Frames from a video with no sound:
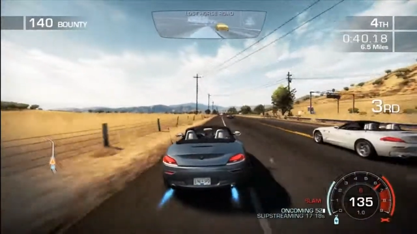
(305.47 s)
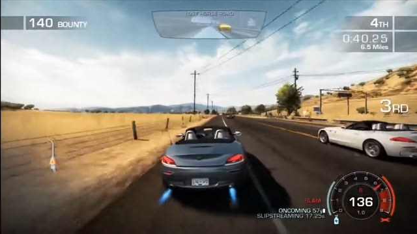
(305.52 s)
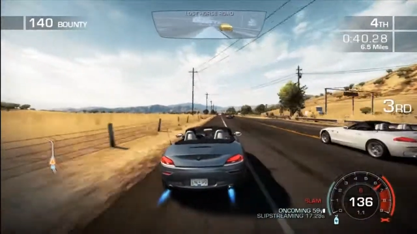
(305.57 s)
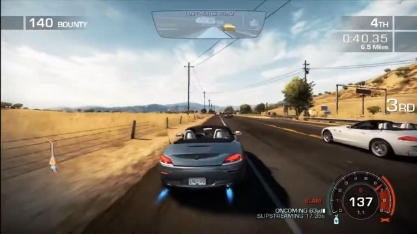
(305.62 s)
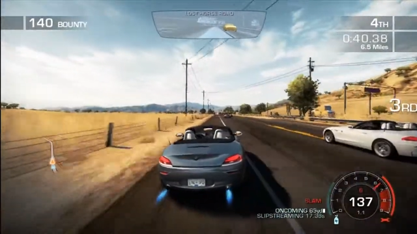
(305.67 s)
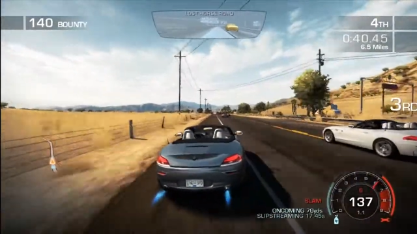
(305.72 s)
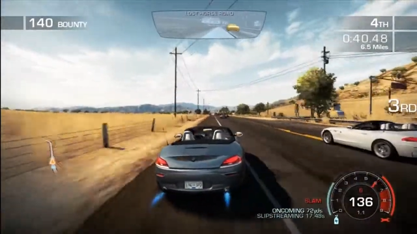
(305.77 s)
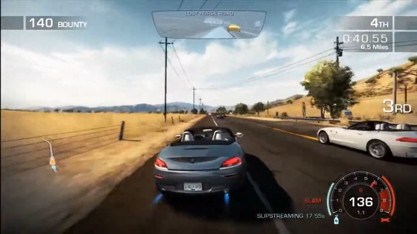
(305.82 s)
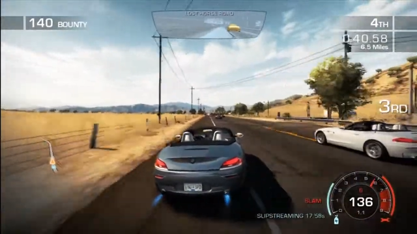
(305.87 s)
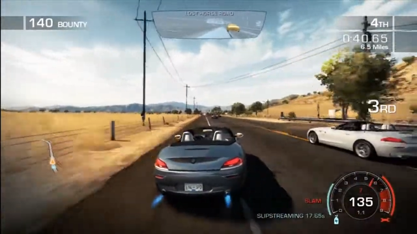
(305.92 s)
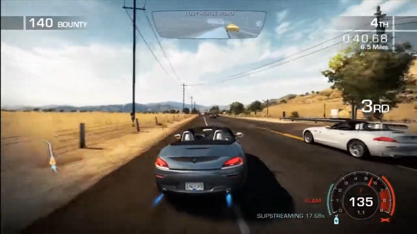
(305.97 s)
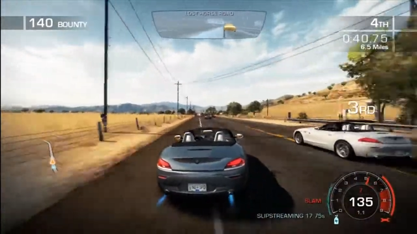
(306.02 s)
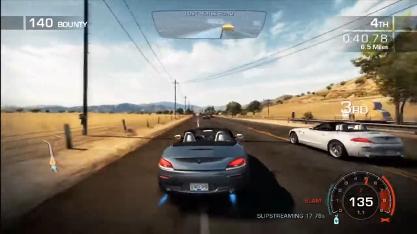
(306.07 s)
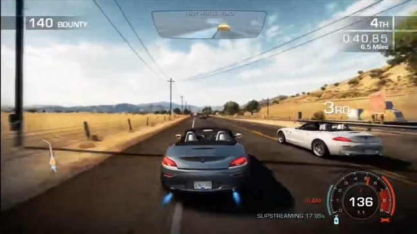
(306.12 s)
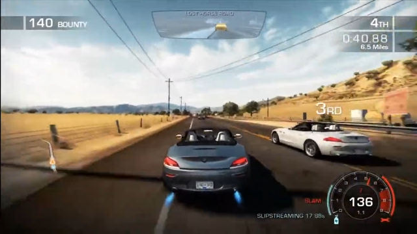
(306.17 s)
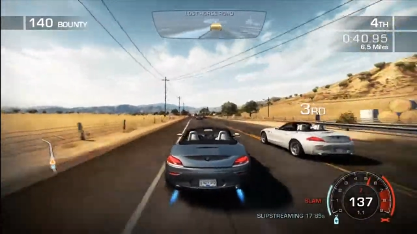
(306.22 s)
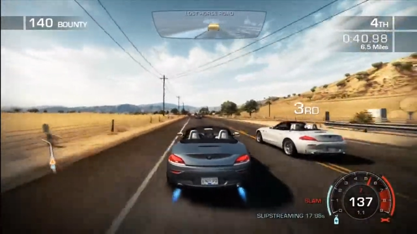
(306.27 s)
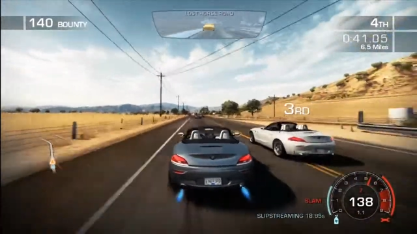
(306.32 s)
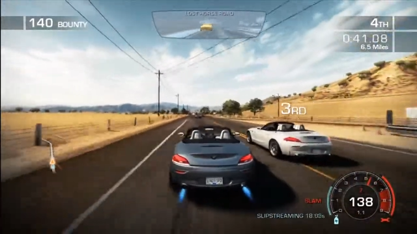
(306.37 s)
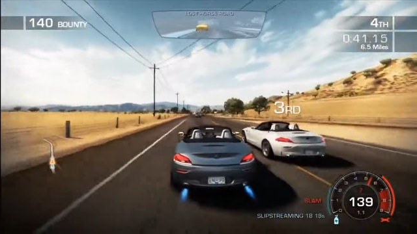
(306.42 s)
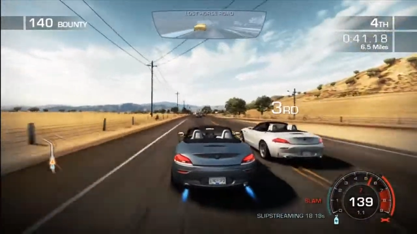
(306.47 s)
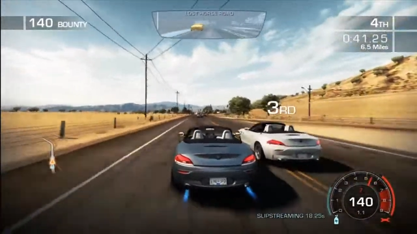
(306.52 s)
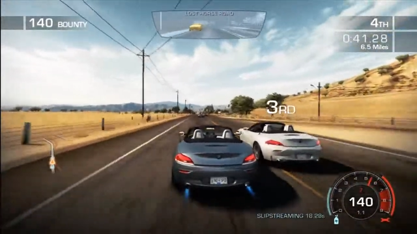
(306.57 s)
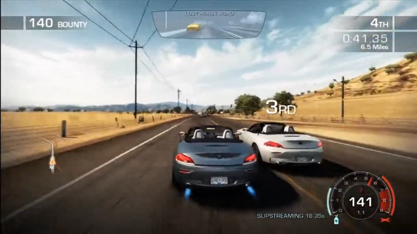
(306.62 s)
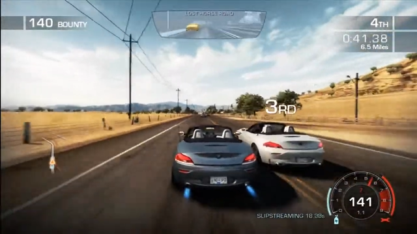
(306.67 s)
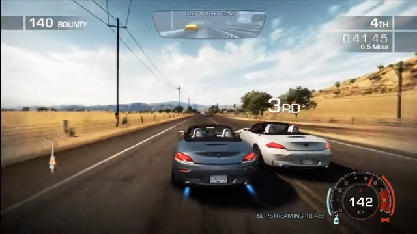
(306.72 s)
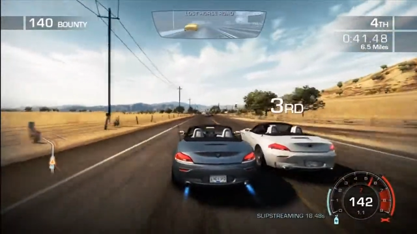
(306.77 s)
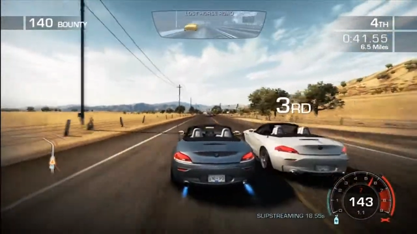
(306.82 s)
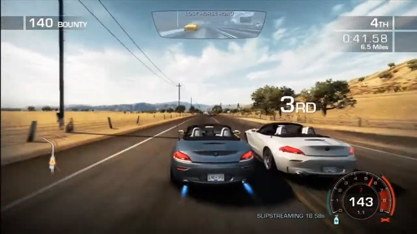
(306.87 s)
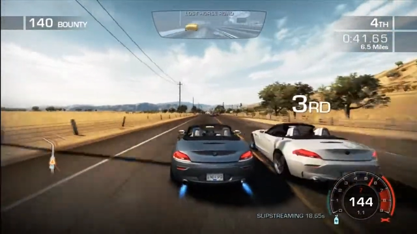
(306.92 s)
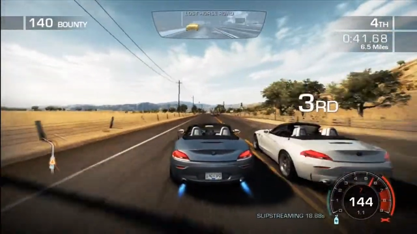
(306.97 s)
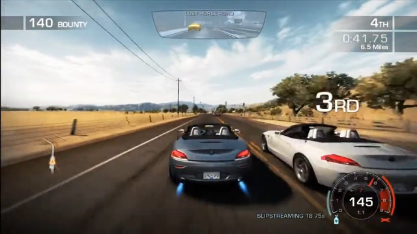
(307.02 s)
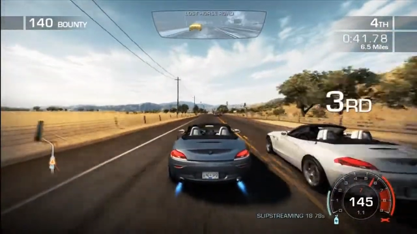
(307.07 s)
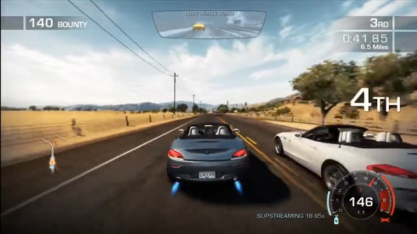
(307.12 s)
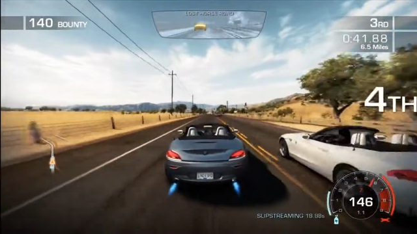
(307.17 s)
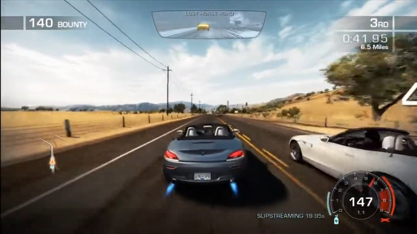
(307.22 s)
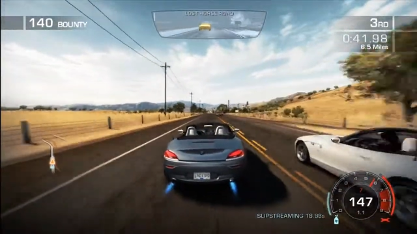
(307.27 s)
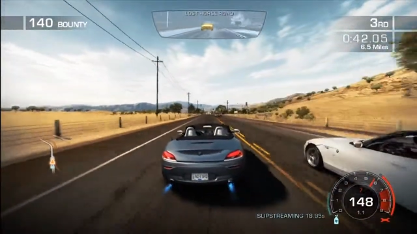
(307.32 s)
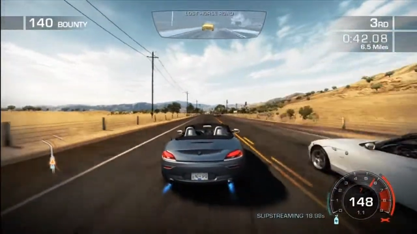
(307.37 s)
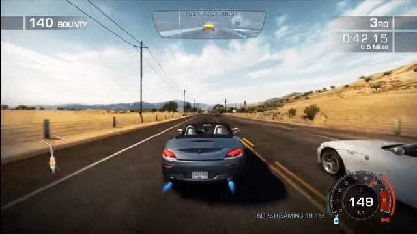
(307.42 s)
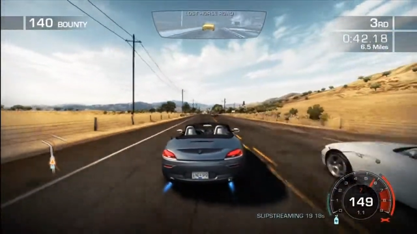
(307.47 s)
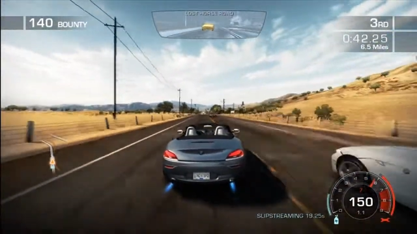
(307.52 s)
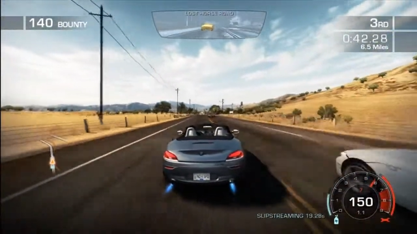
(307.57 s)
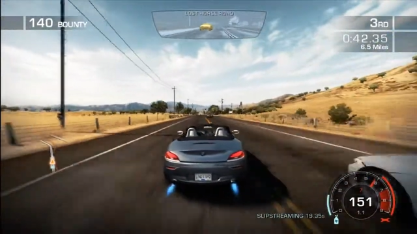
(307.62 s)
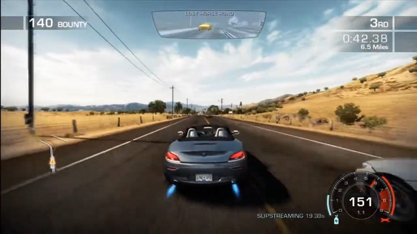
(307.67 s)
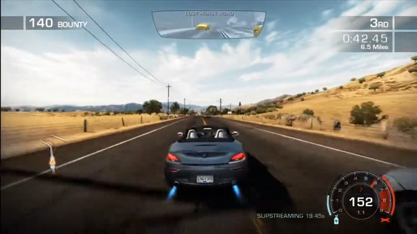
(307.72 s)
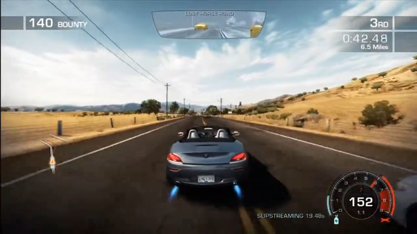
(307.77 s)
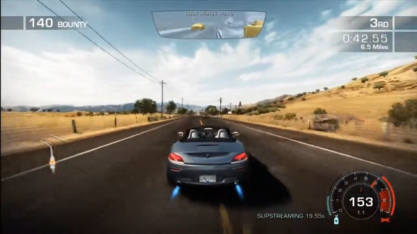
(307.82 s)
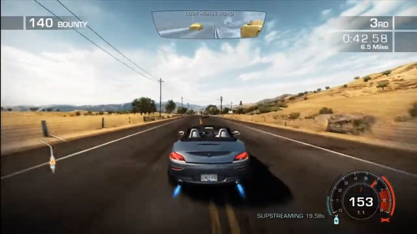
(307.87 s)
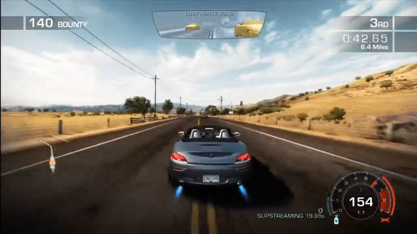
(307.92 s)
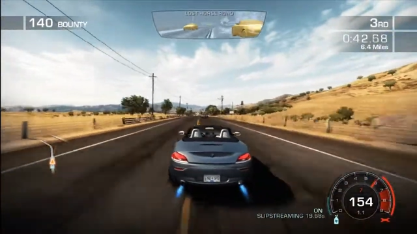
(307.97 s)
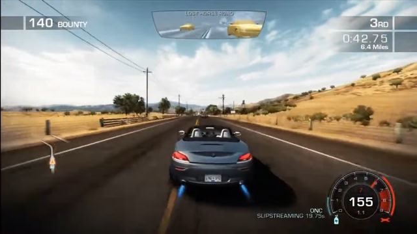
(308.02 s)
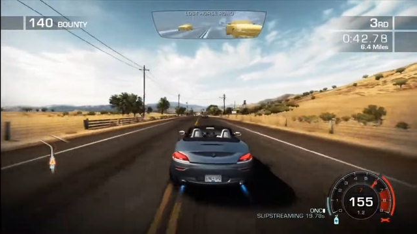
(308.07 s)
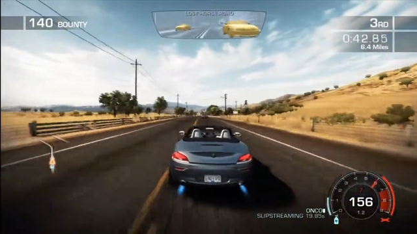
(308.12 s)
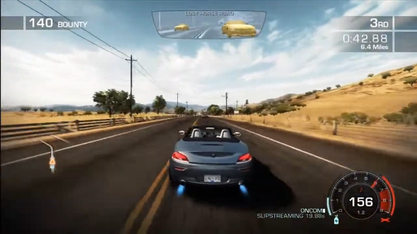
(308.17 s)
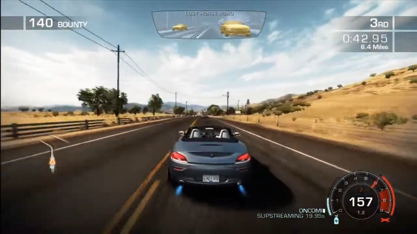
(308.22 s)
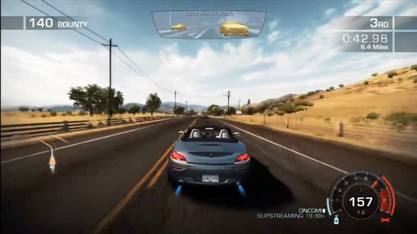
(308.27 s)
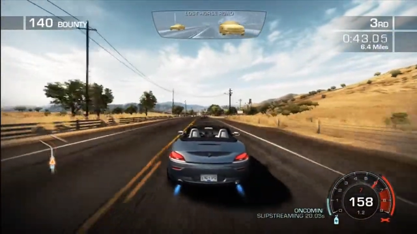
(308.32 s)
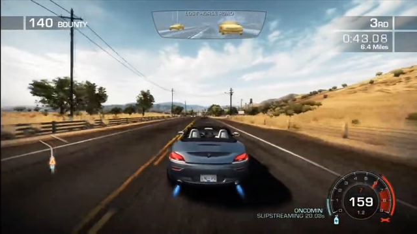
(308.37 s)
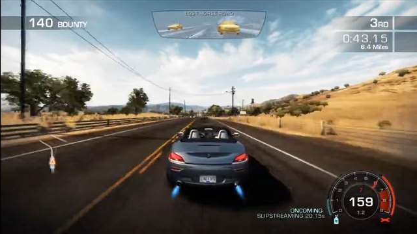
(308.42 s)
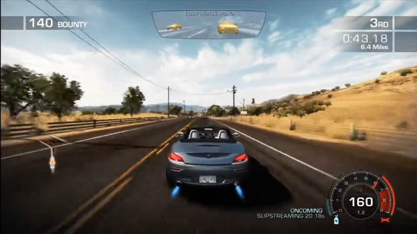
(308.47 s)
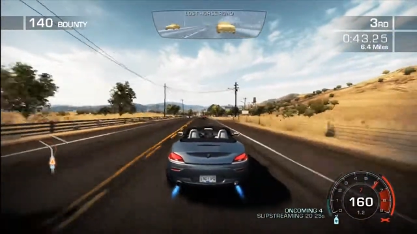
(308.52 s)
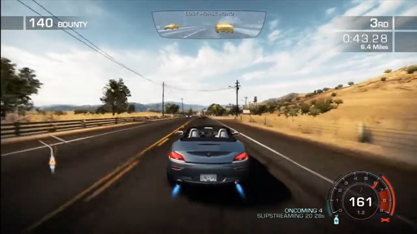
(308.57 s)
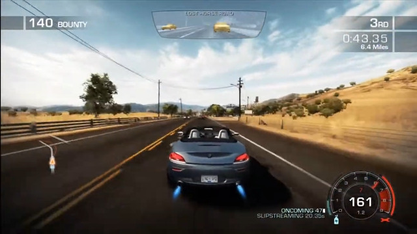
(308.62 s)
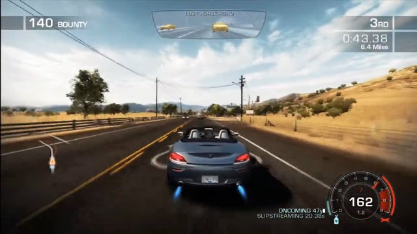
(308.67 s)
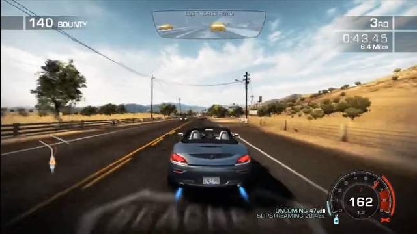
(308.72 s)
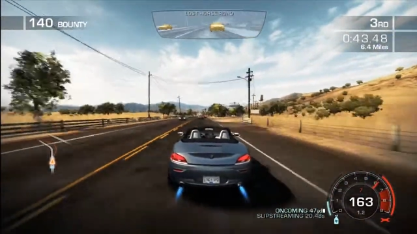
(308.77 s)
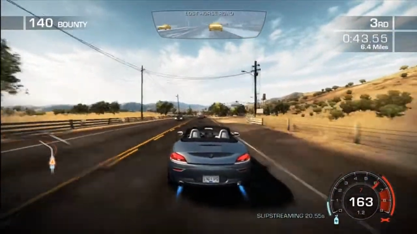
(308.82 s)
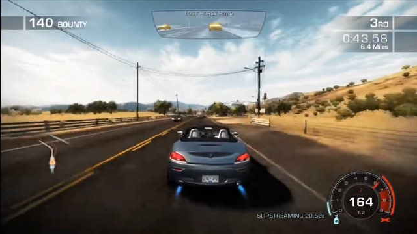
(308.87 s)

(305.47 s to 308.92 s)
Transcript: No face is visible, so there are no lips to read.